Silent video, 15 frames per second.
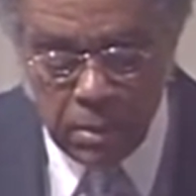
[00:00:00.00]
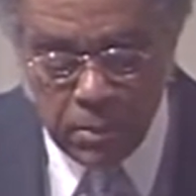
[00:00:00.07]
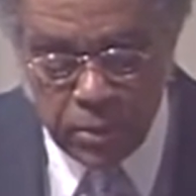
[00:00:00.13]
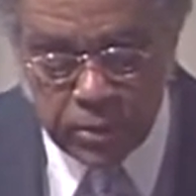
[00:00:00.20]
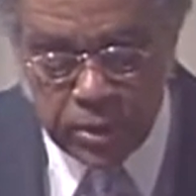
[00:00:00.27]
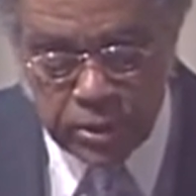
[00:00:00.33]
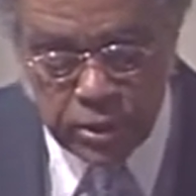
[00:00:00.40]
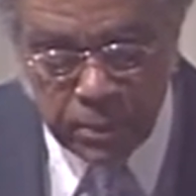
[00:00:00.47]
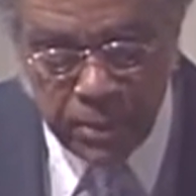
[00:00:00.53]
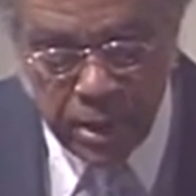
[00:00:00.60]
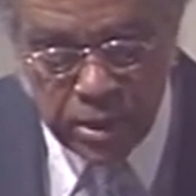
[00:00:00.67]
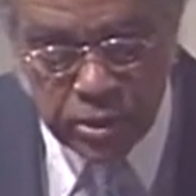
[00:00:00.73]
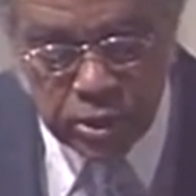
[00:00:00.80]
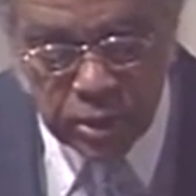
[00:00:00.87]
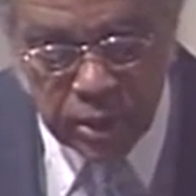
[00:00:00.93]

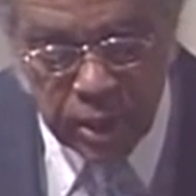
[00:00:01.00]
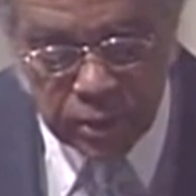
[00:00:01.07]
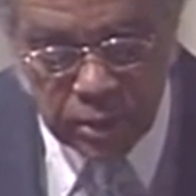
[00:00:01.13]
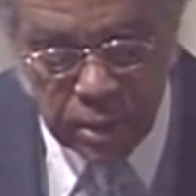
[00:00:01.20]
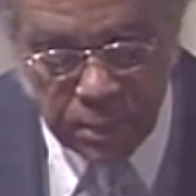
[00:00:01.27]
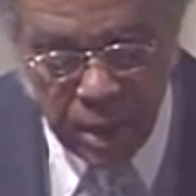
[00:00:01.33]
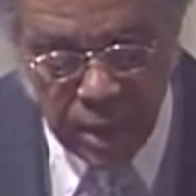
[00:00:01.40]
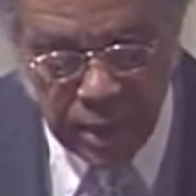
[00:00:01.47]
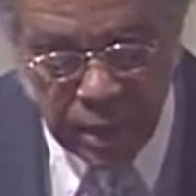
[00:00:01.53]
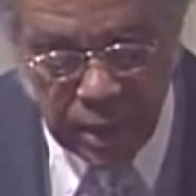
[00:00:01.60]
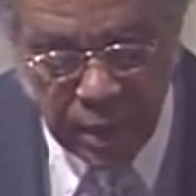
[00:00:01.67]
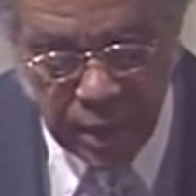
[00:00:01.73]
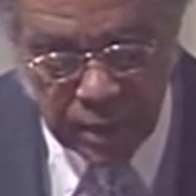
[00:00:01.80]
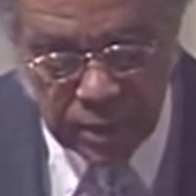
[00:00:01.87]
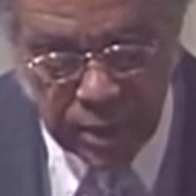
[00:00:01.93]
participation in
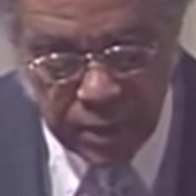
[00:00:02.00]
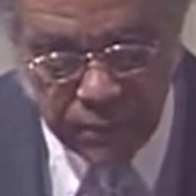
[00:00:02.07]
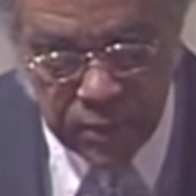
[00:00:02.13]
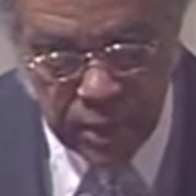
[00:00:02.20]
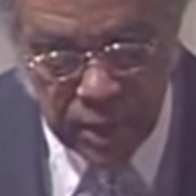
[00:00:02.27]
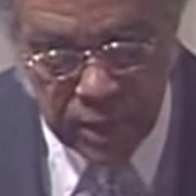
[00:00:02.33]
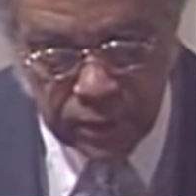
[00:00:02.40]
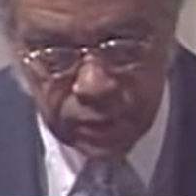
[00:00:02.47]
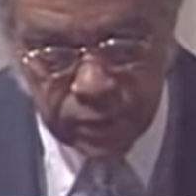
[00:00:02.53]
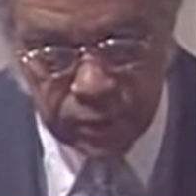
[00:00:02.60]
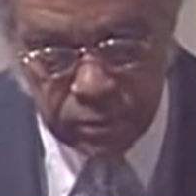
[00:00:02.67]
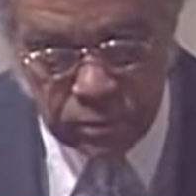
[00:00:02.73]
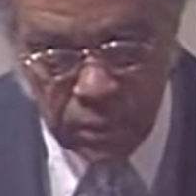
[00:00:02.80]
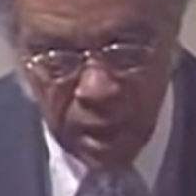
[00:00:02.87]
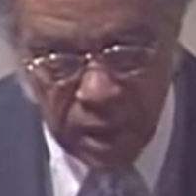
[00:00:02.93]
demonic
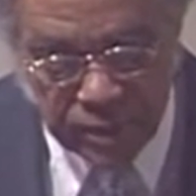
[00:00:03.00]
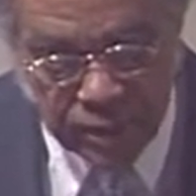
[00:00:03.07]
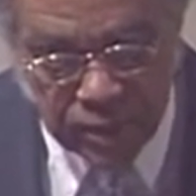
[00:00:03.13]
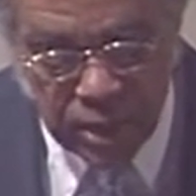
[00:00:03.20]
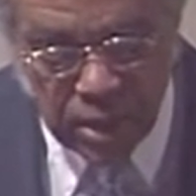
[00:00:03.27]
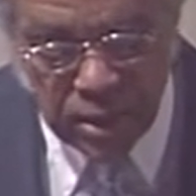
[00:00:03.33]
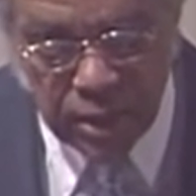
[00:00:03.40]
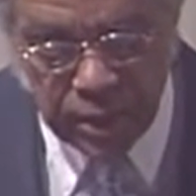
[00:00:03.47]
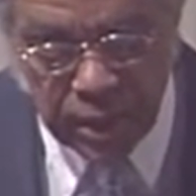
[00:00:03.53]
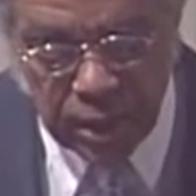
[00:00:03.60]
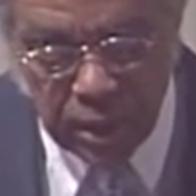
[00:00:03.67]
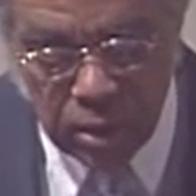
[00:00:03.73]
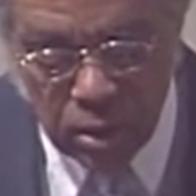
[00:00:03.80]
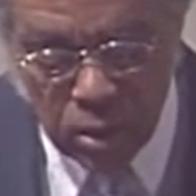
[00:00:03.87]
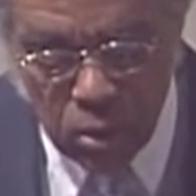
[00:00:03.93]
activities, hostility,